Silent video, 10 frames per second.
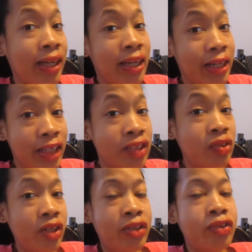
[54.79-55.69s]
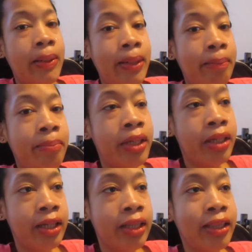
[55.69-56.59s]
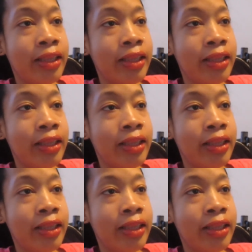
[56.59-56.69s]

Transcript: It is gross, but